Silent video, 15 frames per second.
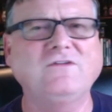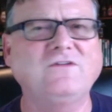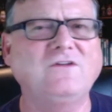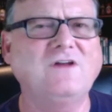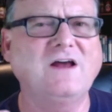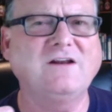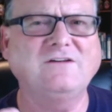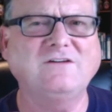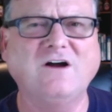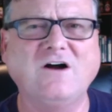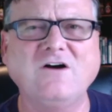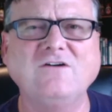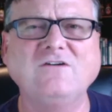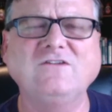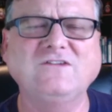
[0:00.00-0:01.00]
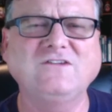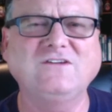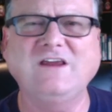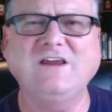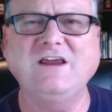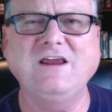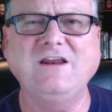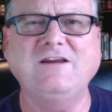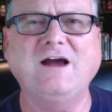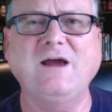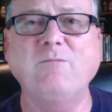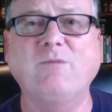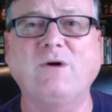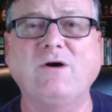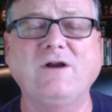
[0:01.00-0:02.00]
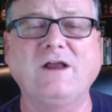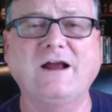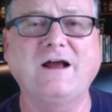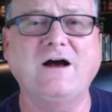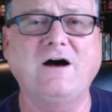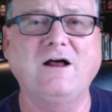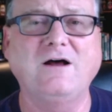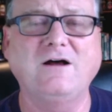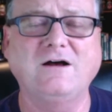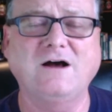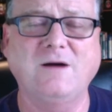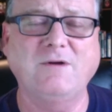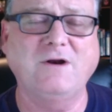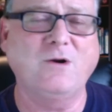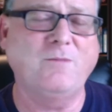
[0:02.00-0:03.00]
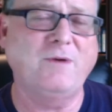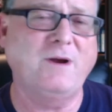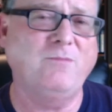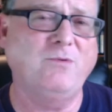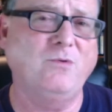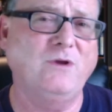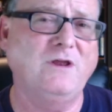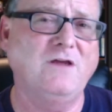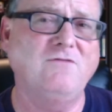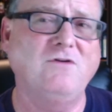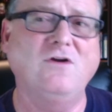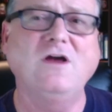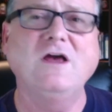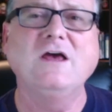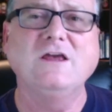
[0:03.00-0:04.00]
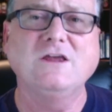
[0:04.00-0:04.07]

It's not a tongue stingy type burn like a habanero pepper would give you.